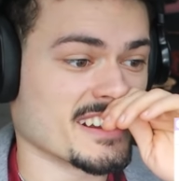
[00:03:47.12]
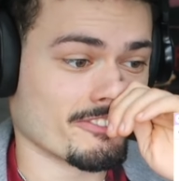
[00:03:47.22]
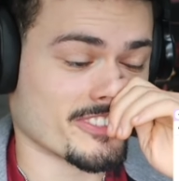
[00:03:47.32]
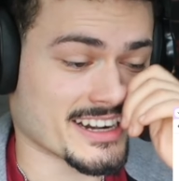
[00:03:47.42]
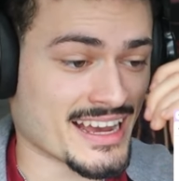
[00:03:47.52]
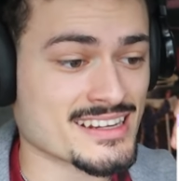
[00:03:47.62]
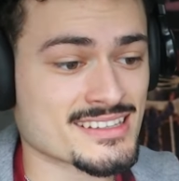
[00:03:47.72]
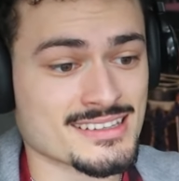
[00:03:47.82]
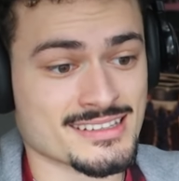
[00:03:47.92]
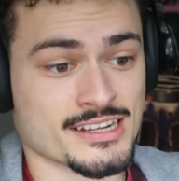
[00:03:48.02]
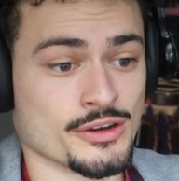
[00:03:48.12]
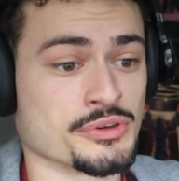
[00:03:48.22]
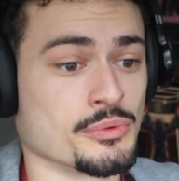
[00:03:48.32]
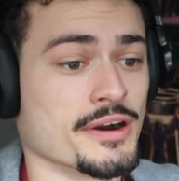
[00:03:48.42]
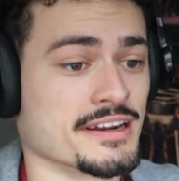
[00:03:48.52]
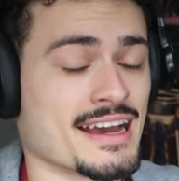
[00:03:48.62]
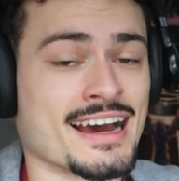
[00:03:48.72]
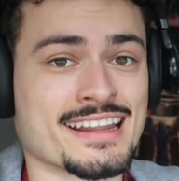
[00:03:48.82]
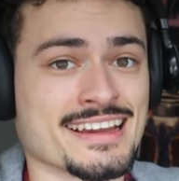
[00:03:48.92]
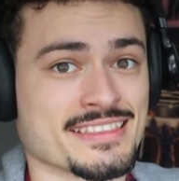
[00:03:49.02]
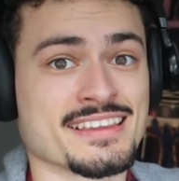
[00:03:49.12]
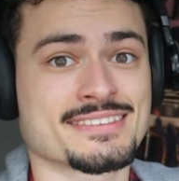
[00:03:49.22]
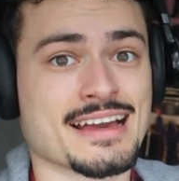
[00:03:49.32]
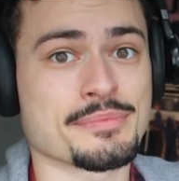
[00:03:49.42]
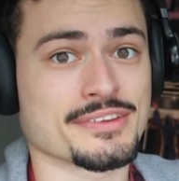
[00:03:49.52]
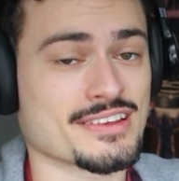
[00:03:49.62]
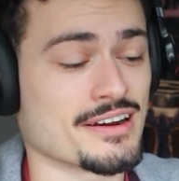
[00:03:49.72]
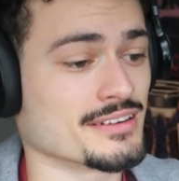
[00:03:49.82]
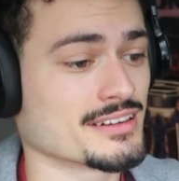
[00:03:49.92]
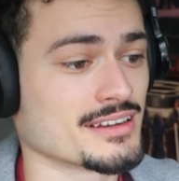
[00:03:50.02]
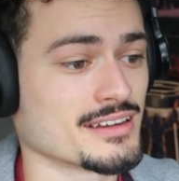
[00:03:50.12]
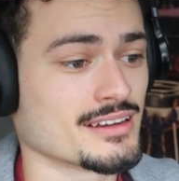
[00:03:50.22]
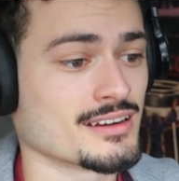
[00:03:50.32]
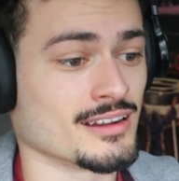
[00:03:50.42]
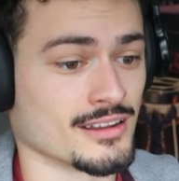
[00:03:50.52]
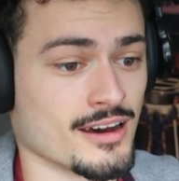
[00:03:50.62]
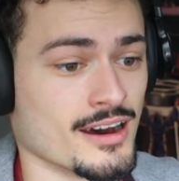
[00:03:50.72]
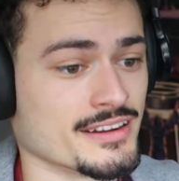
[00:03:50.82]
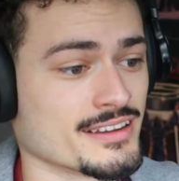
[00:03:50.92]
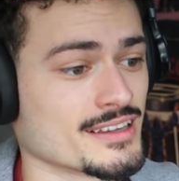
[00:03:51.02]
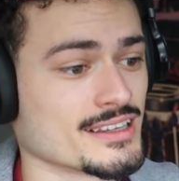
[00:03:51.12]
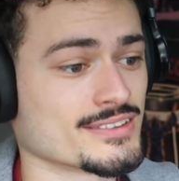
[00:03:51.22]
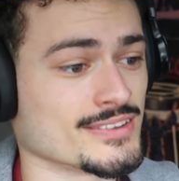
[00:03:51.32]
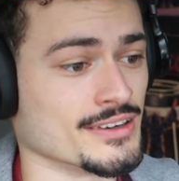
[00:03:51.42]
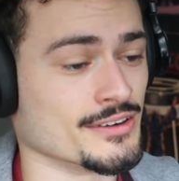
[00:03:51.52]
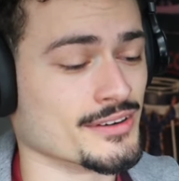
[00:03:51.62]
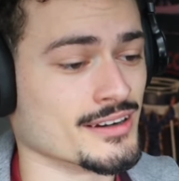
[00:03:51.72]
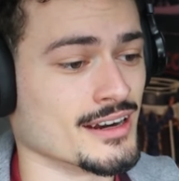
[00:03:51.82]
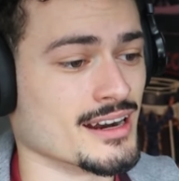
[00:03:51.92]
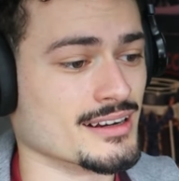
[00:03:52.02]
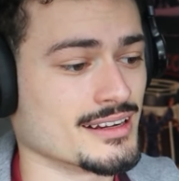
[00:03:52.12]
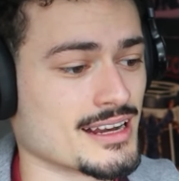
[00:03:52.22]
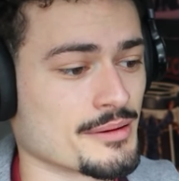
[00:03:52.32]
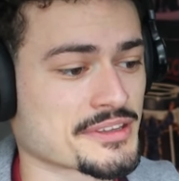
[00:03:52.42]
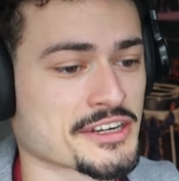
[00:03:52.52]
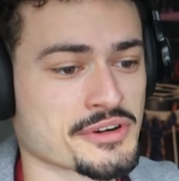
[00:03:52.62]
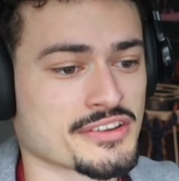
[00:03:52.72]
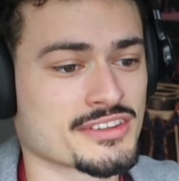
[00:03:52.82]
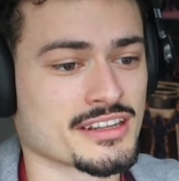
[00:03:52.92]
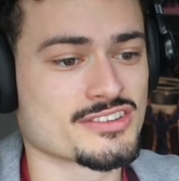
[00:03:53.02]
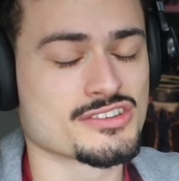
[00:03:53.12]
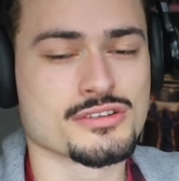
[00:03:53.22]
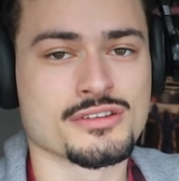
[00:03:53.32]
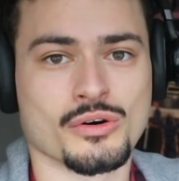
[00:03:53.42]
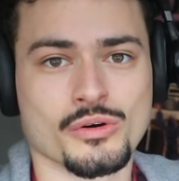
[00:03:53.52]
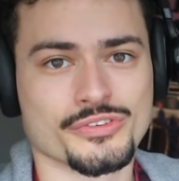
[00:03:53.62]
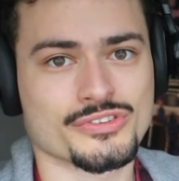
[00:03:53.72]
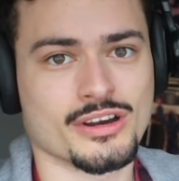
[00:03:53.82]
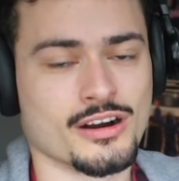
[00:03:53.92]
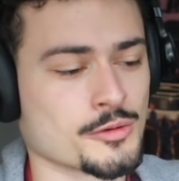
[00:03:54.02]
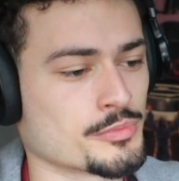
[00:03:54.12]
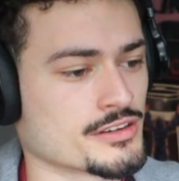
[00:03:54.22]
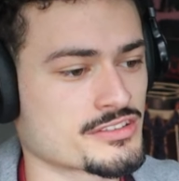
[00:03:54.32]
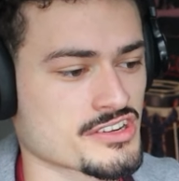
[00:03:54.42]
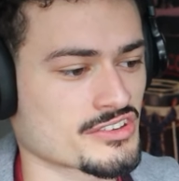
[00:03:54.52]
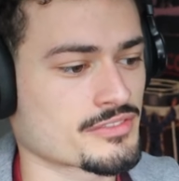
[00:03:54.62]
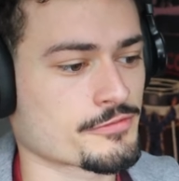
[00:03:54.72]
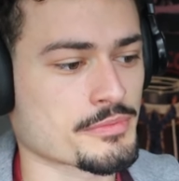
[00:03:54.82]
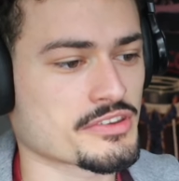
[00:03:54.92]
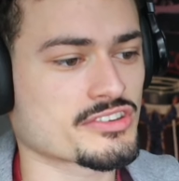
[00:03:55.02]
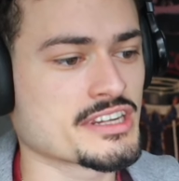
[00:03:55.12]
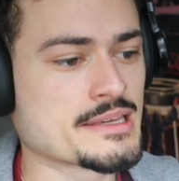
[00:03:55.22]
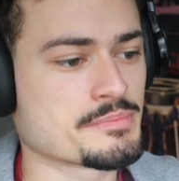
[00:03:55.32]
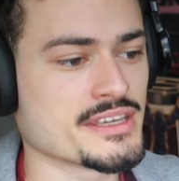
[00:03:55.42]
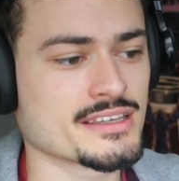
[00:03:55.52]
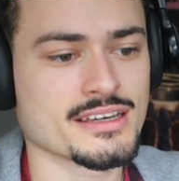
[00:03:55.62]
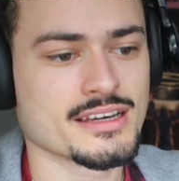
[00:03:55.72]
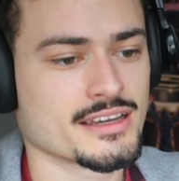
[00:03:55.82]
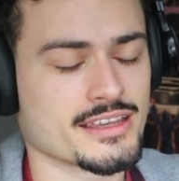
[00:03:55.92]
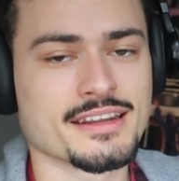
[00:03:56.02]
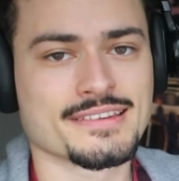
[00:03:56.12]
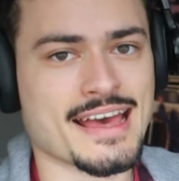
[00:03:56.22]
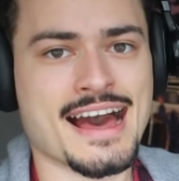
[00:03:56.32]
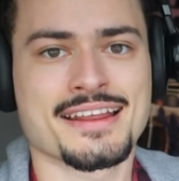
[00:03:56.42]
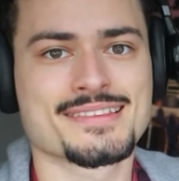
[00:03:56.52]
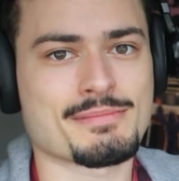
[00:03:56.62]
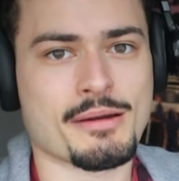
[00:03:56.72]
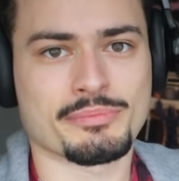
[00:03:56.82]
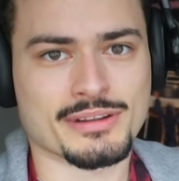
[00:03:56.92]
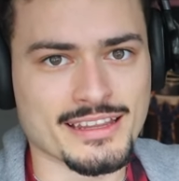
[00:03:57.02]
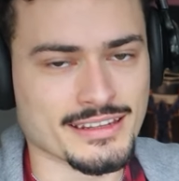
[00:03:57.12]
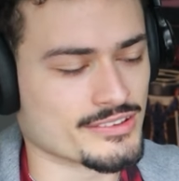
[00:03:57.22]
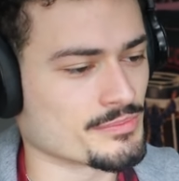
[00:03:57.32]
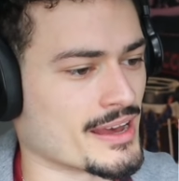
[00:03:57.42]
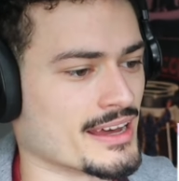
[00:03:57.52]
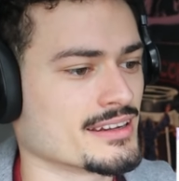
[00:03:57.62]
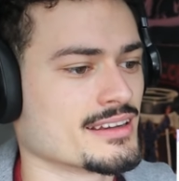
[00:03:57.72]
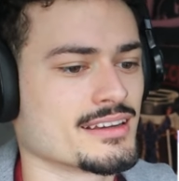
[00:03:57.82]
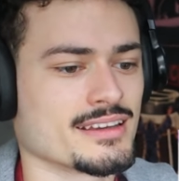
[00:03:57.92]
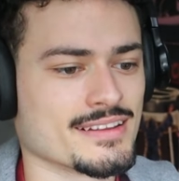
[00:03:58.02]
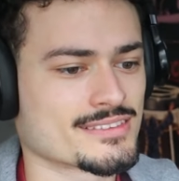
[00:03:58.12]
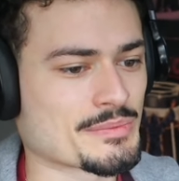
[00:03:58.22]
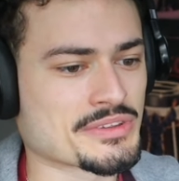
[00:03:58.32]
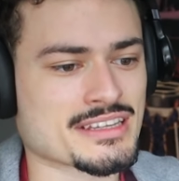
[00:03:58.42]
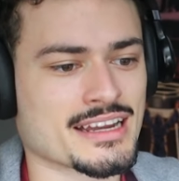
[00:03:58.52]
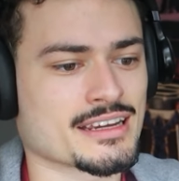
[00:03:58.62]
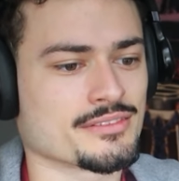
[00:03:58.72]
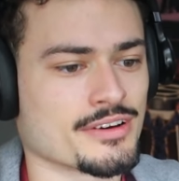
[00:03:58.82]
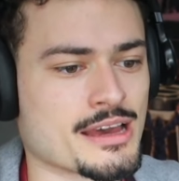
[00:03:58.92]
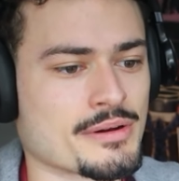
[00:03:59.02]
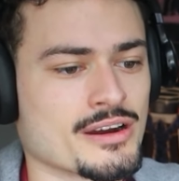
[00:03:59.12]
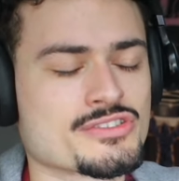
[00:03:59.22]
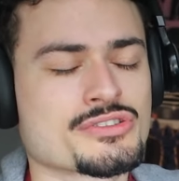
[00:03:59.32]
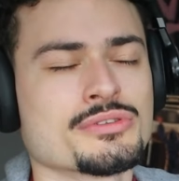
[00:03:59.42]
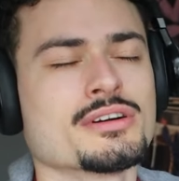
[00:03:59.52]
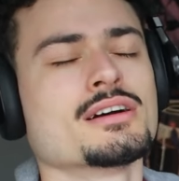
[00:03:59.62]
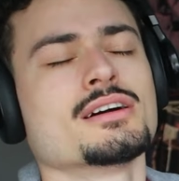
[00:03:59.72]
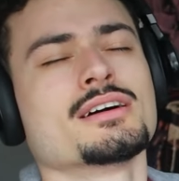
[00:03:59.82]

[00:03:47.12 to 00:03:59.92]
But I tell you what, I like this type of sound a lot. So I'm curious to listen to the whole song, but just from the sneak peek, it is added to my playlist, man. It's something that I can vibe out to.